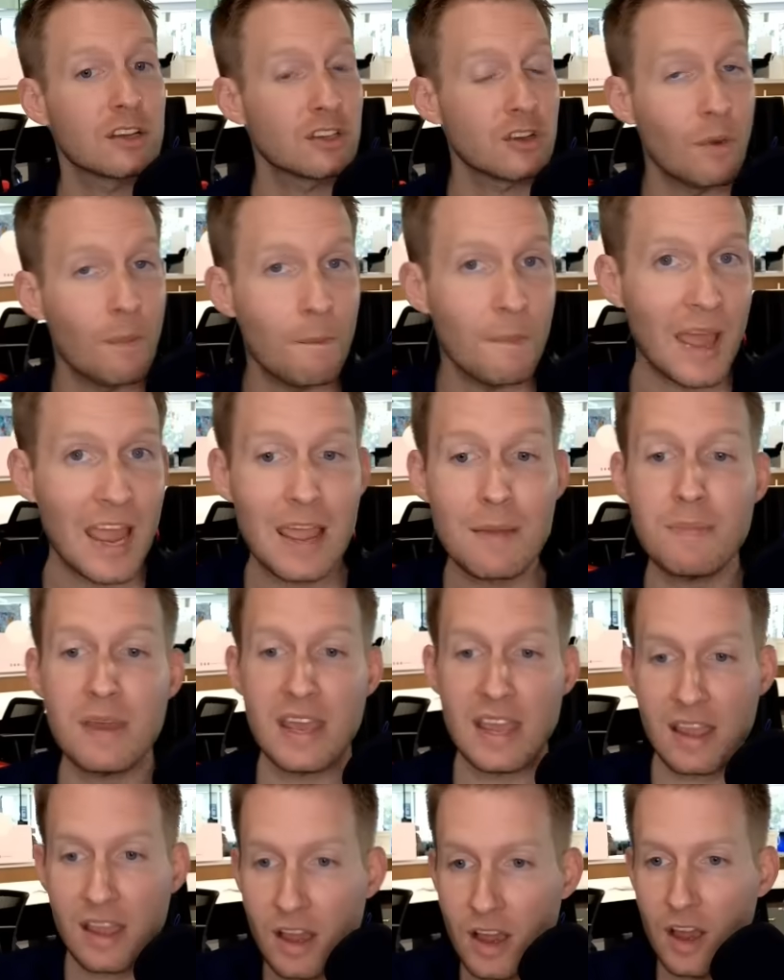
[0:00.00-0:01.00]
So
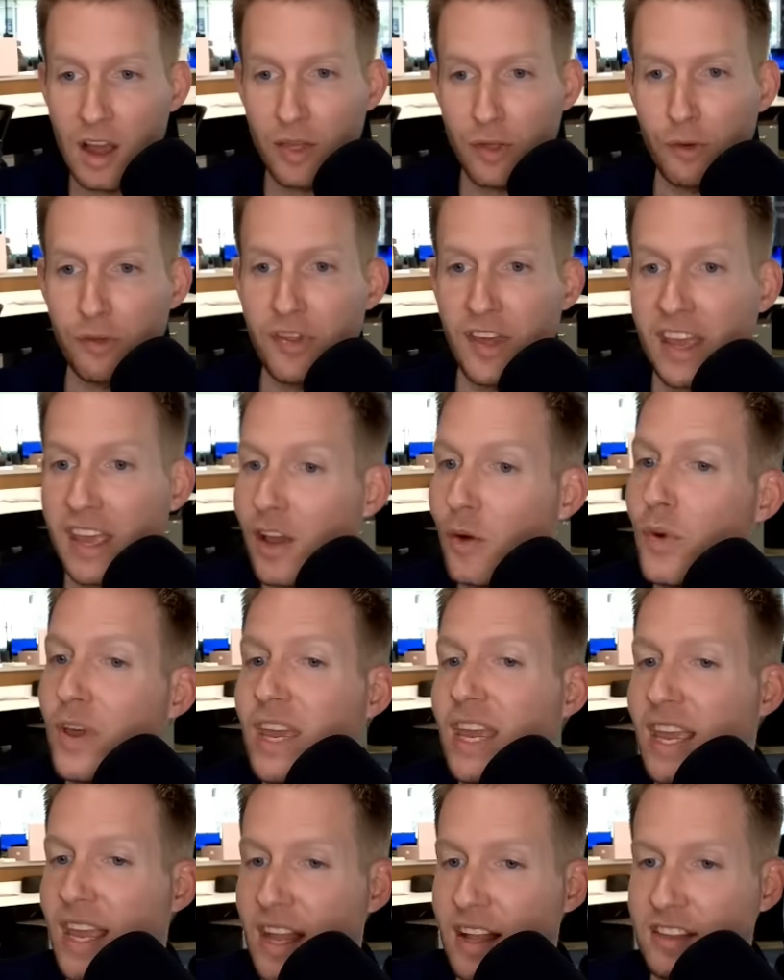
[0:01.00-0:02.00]
maybe they're thinking we
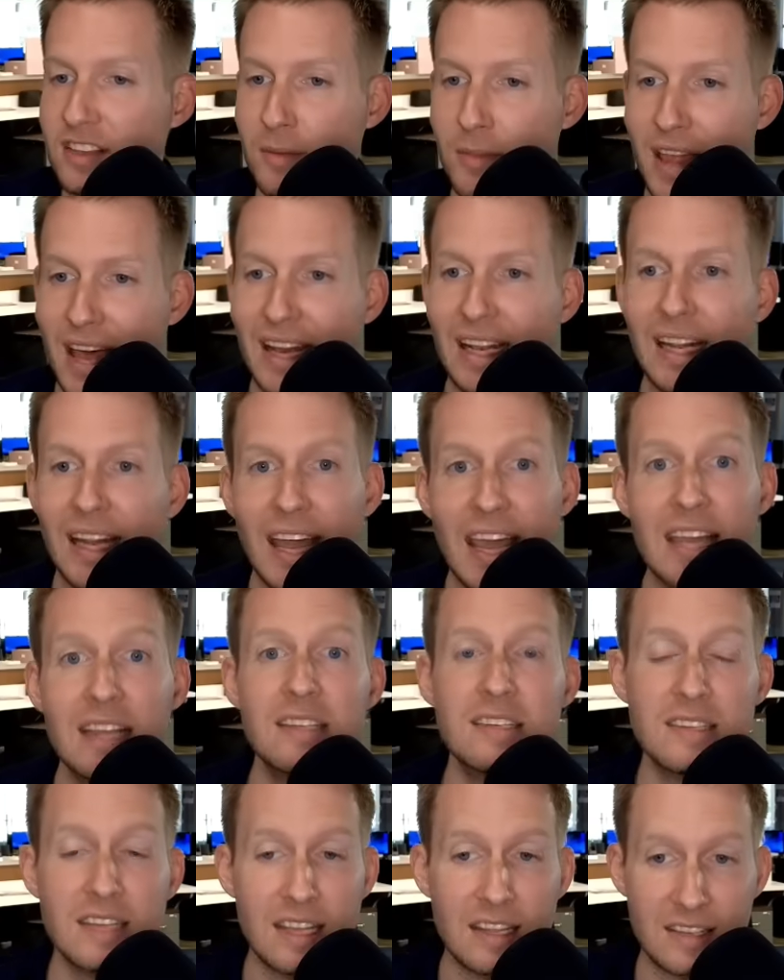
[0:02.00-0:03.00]
can get some of that late
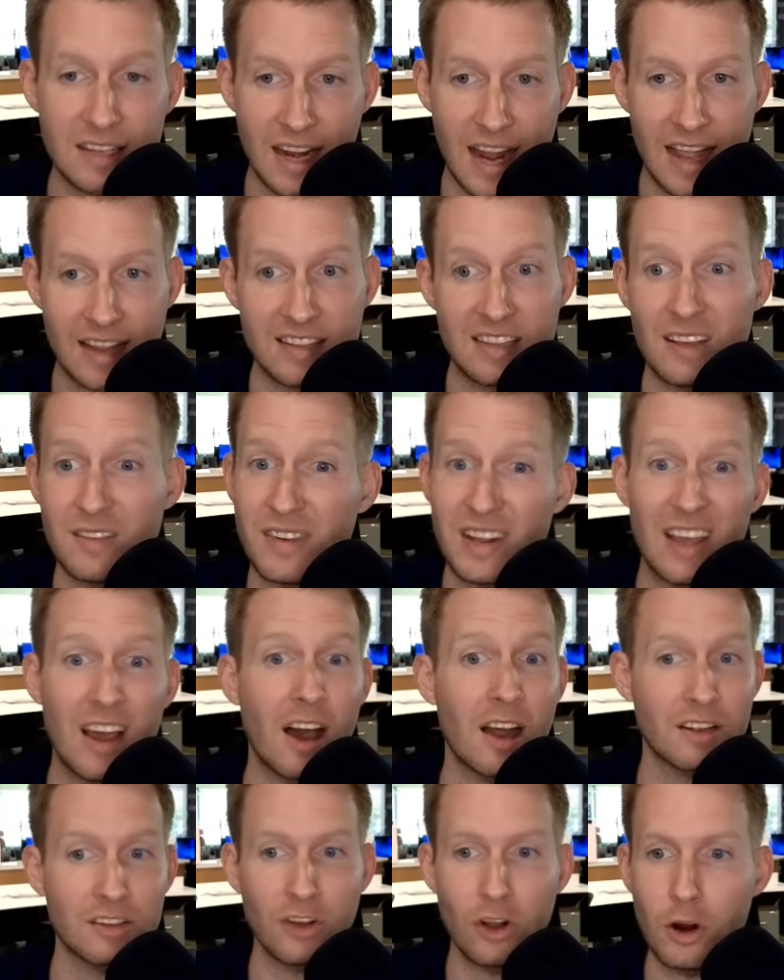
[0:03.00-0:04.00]
season activity,
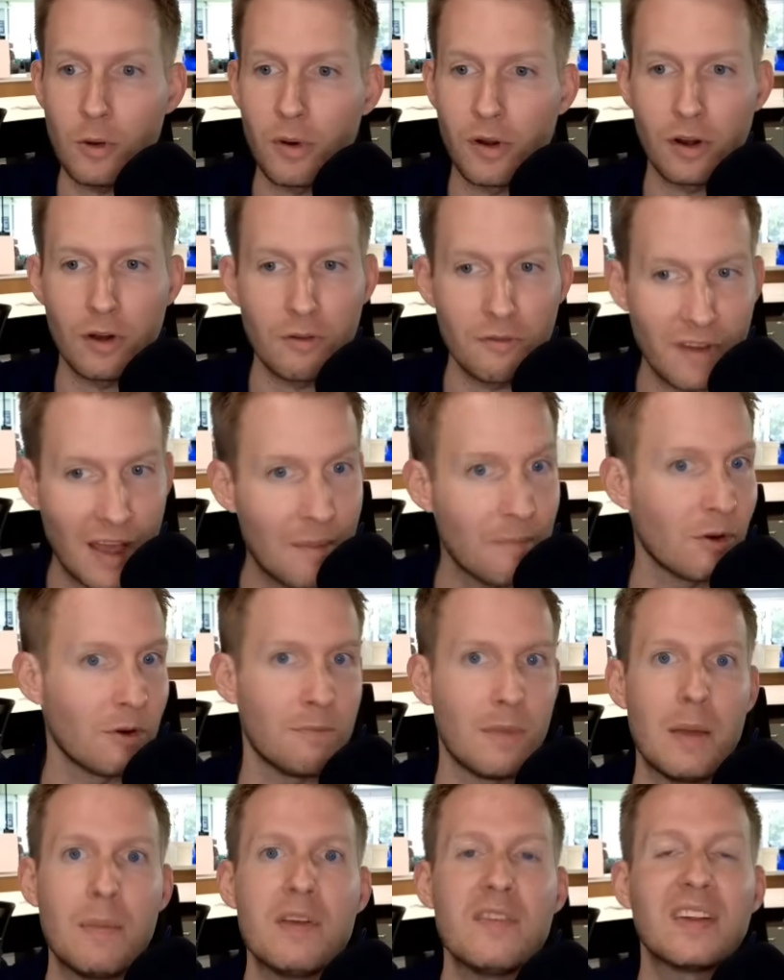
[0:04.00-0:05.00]
October, November,
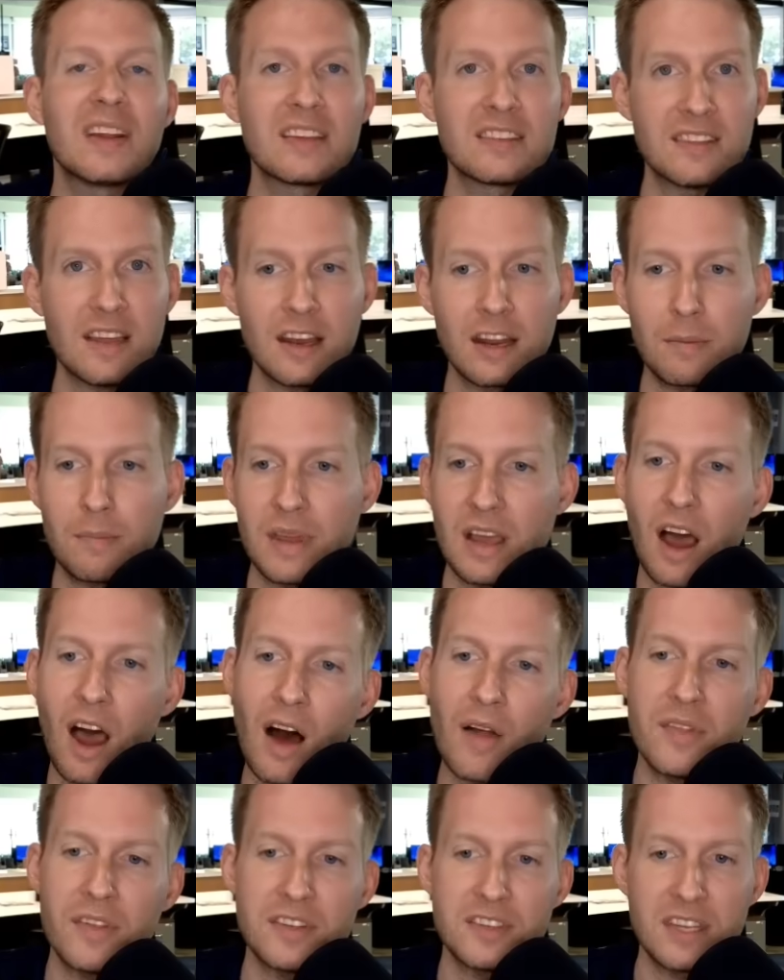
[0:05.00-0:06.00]
maybe even extending
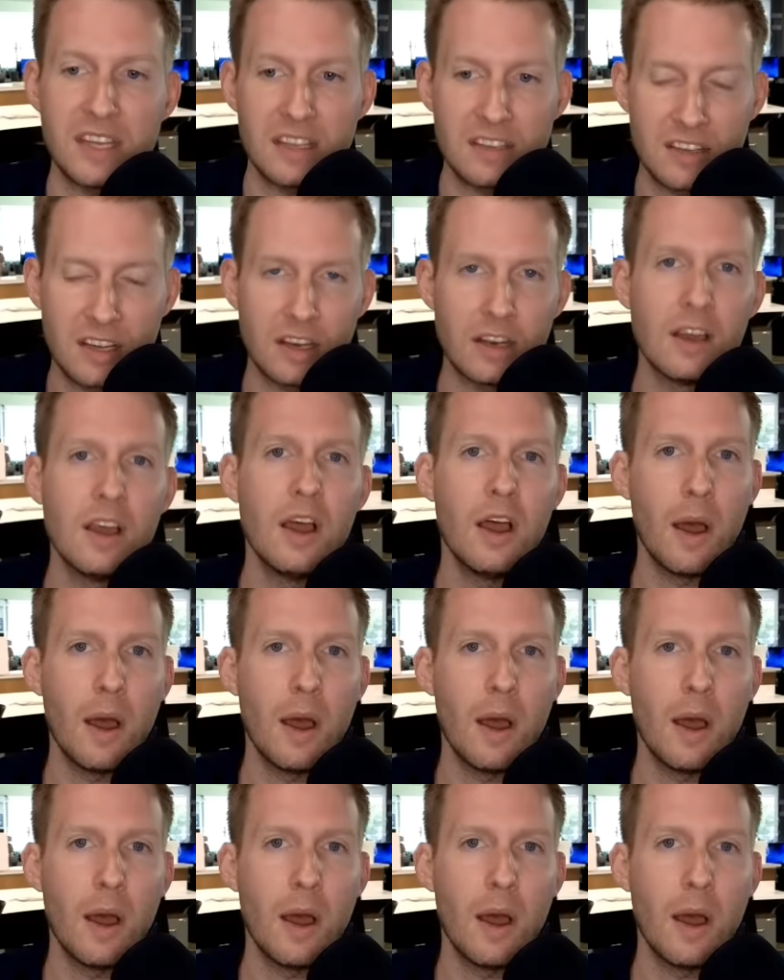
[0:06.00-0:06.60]
beyond the season